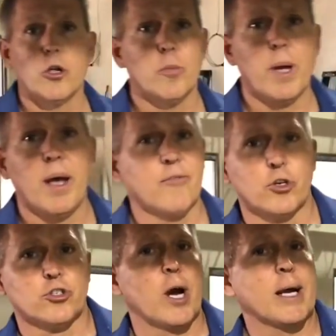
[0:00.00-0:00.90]
You may have
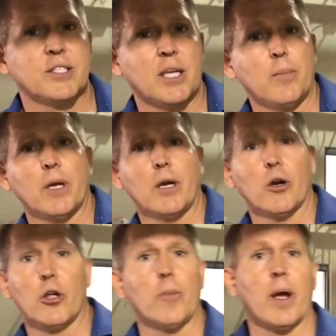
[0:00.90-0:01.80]
your track team in here,
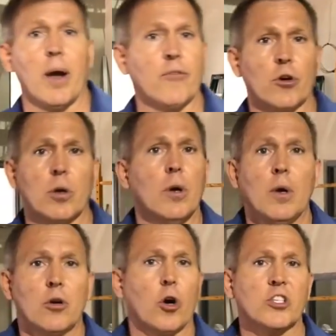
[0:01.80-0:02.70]
you may have your
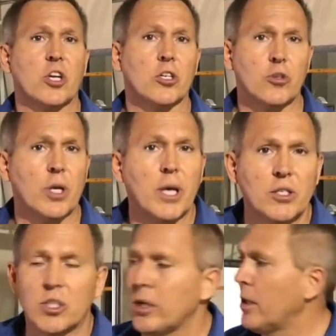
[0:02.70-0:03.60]
cross-country
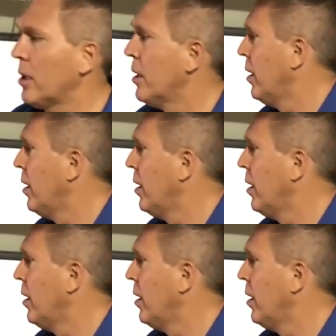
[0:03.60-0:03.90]
kids in here.